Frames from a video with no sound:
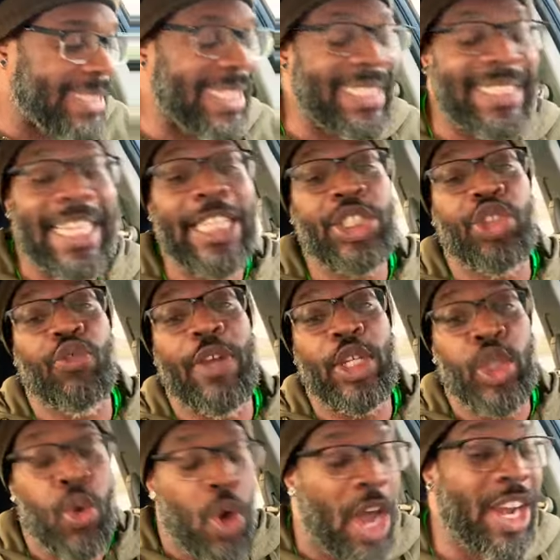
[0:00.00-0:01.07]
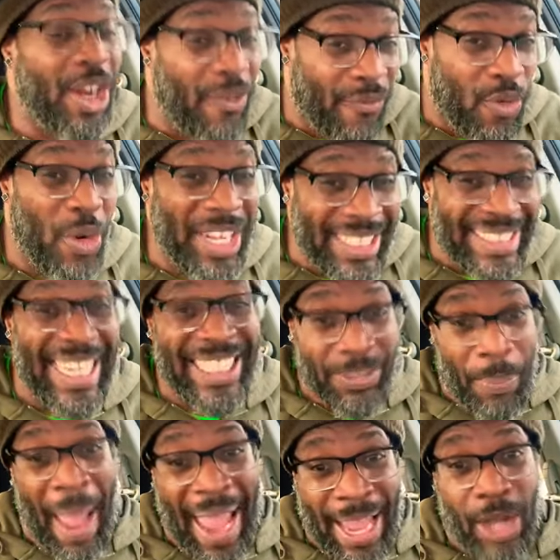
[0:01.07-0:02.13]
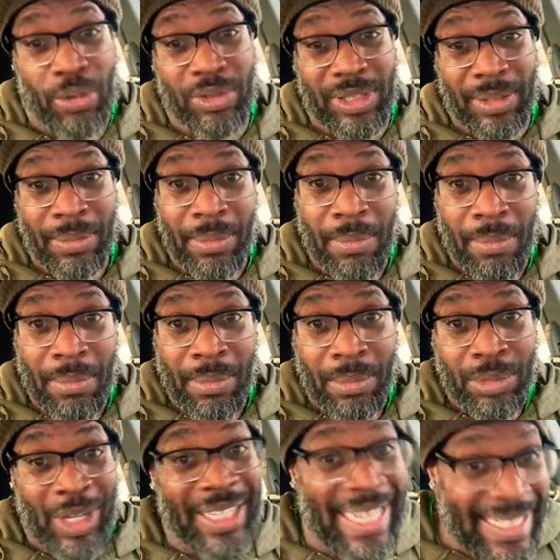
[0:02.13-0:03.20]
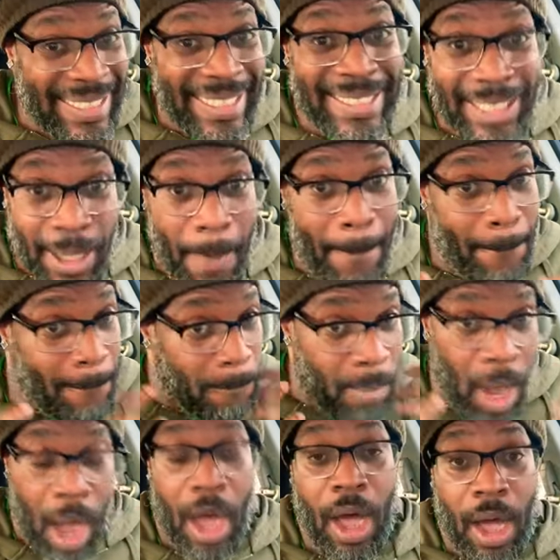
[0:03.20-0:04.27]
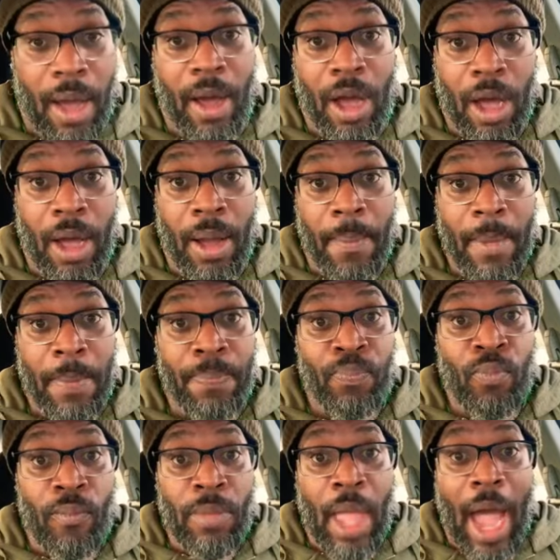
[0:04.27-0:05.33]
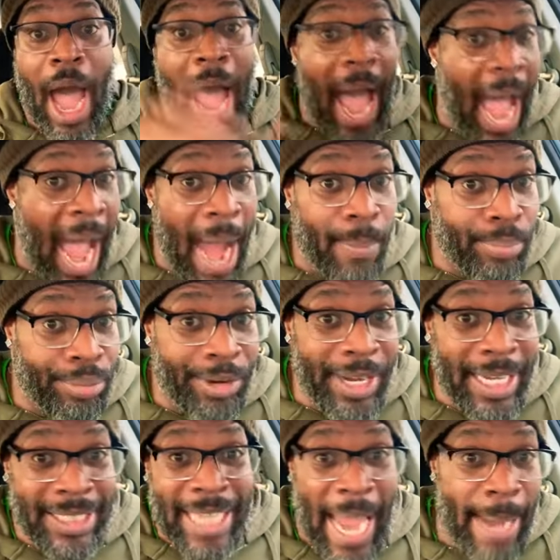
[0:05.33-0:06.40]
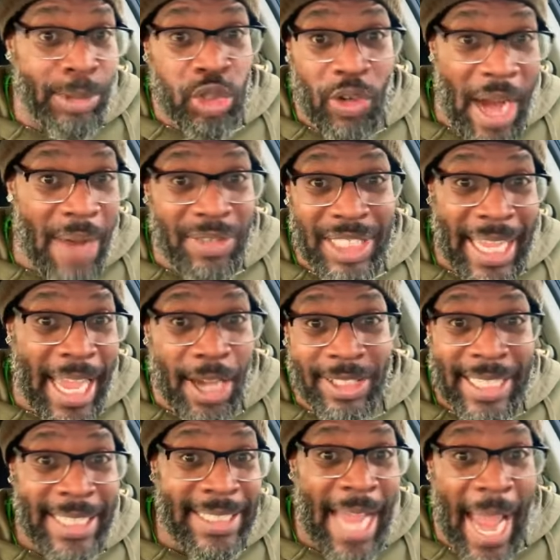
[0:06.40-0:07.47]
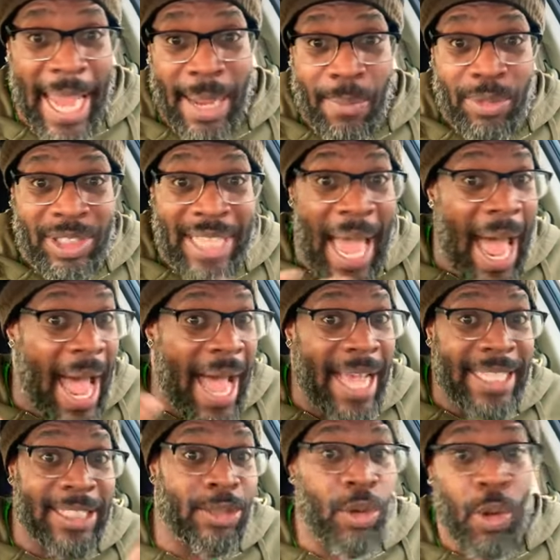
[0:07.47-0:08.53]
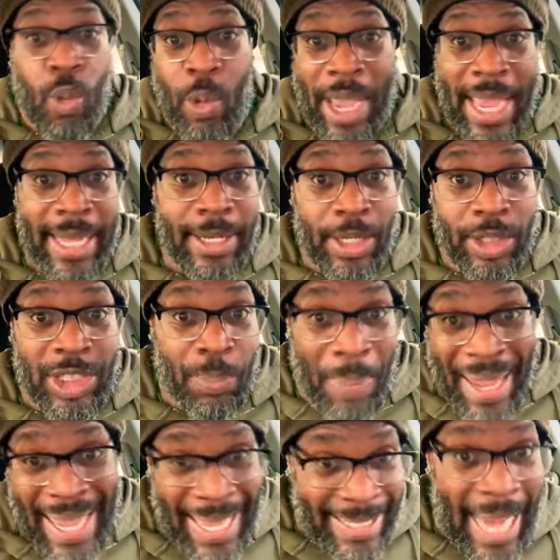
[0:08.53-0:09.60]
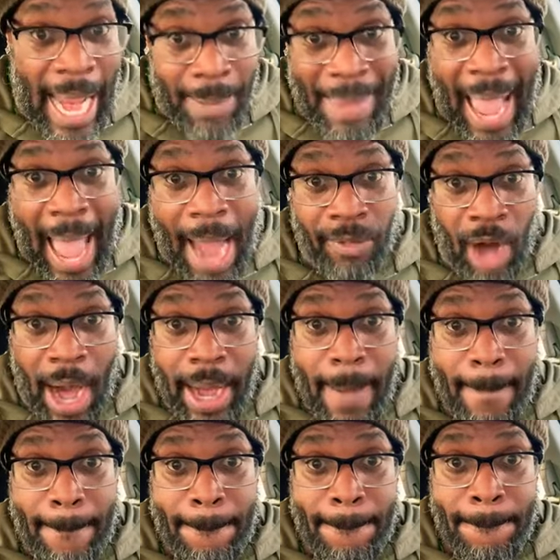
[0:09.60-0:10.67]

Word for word: guys, is 6'3", 246 pounds. So this is a uh, a hybrid type Travis Kelce type size with speed type guy, right?